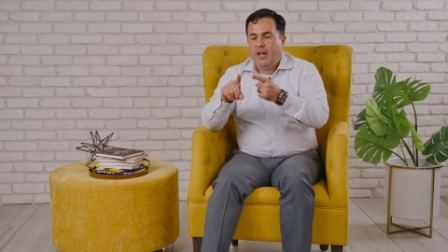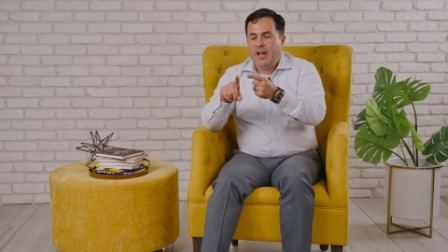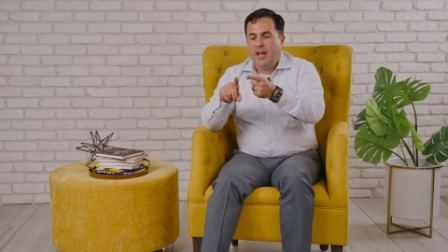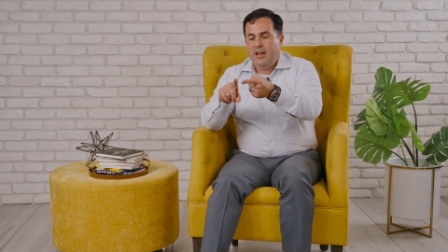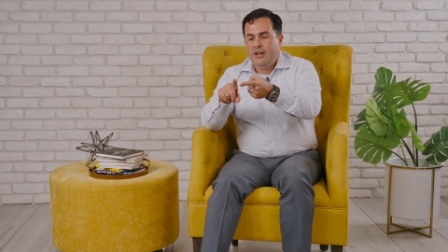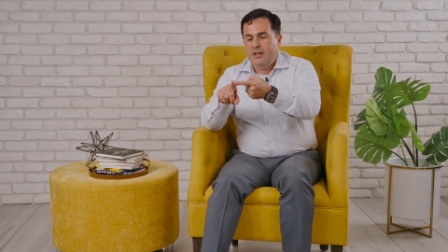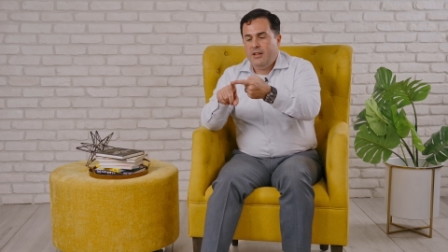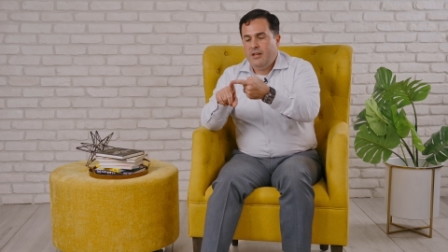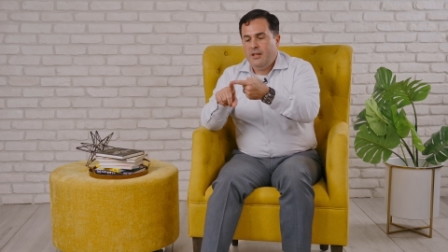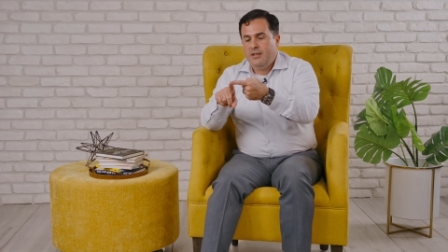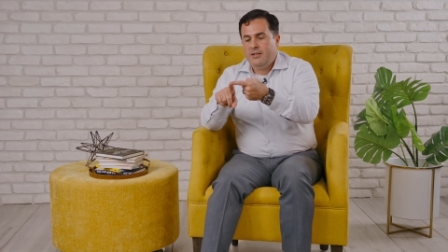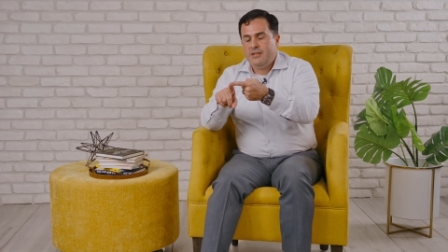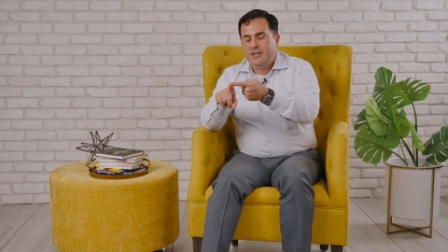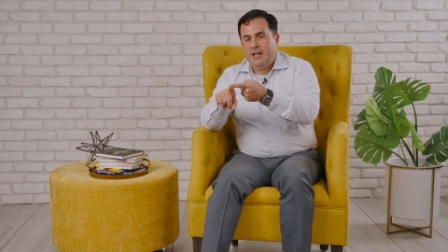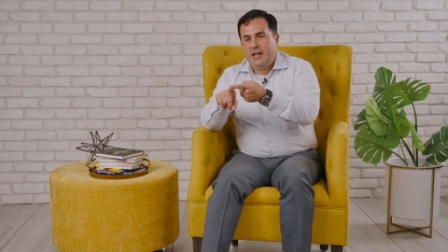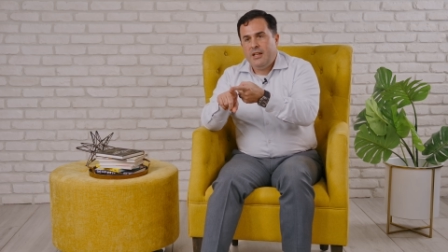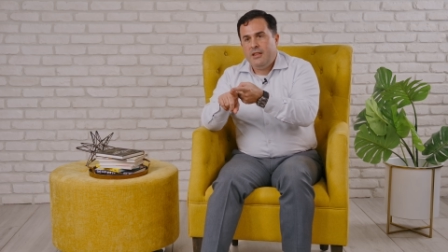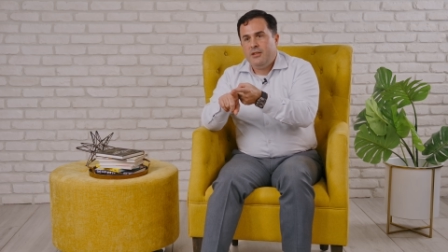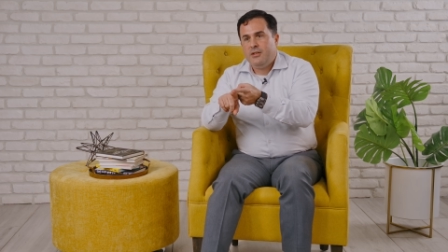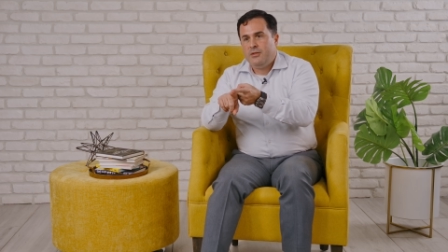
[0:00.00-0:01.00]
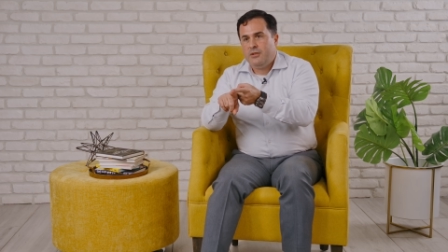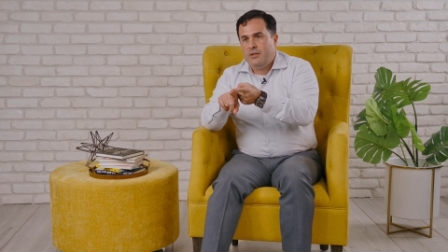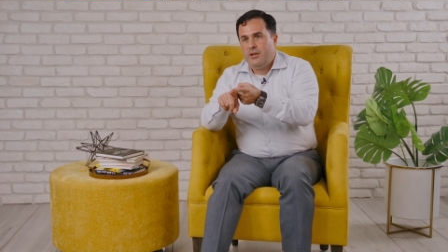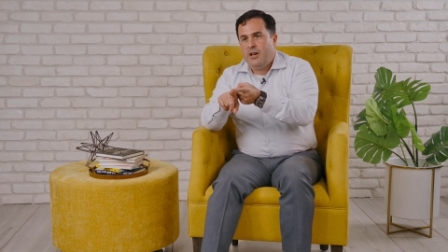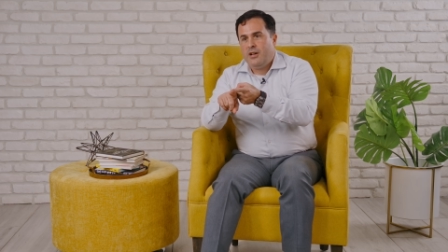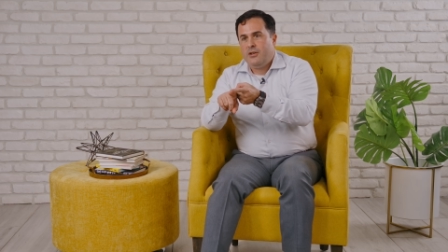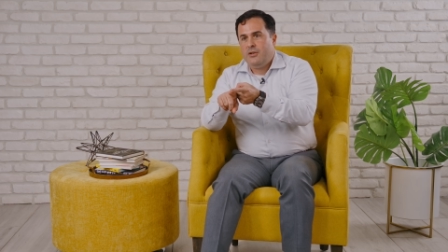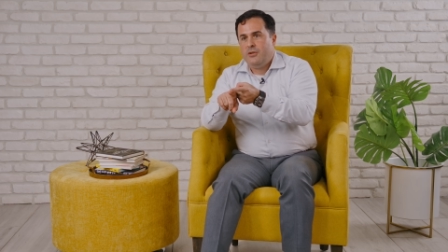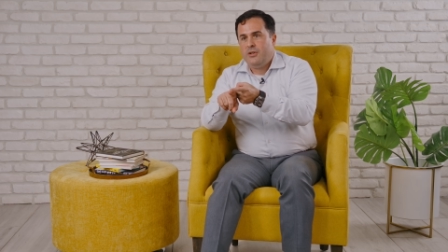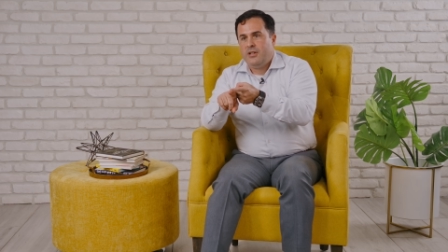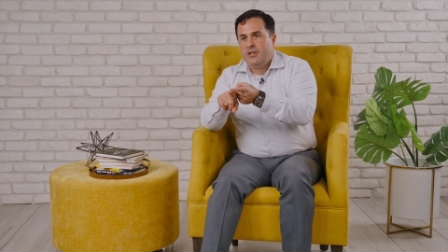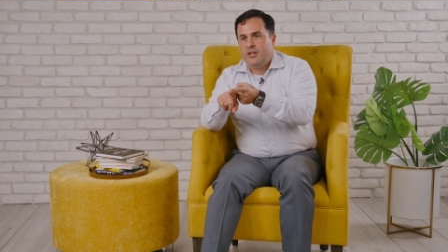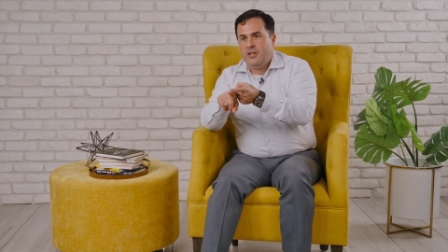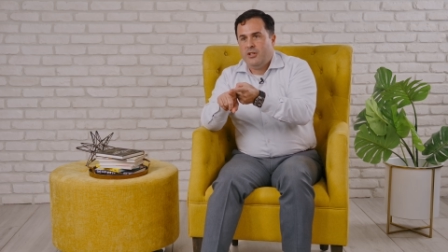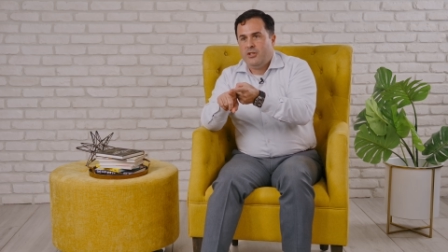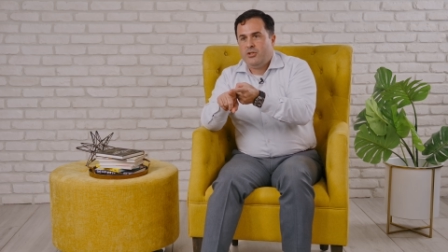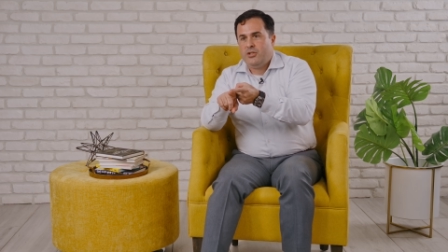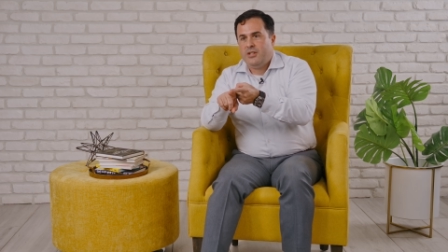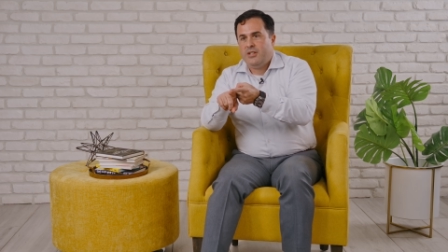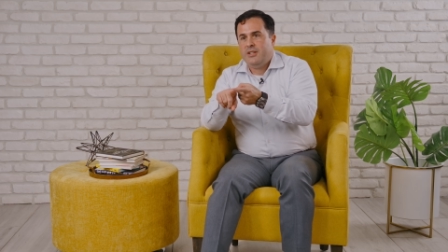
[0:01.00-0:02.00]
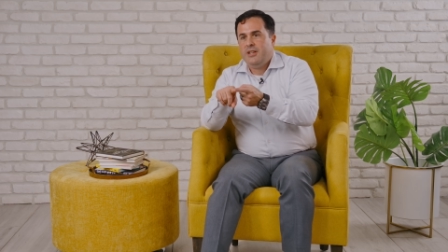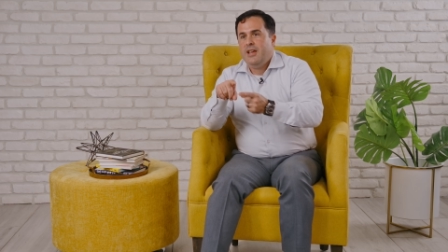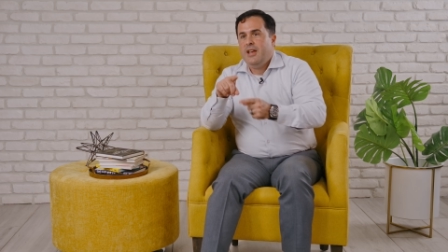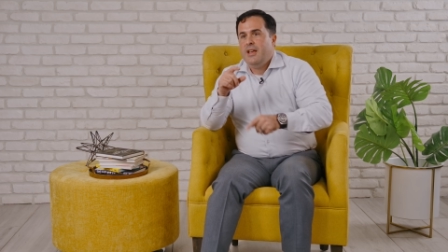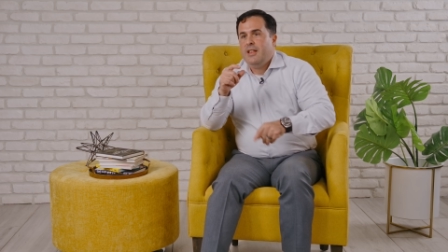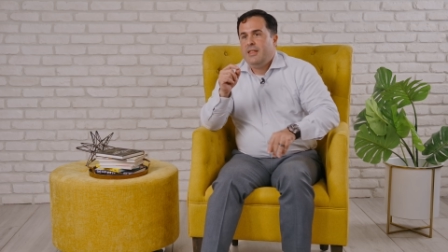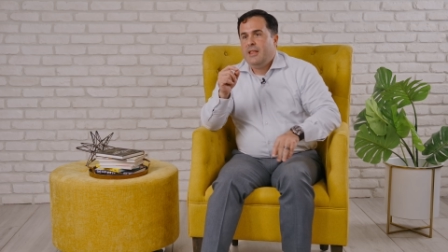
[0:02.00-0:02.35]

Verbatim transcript: and inside the auto ignition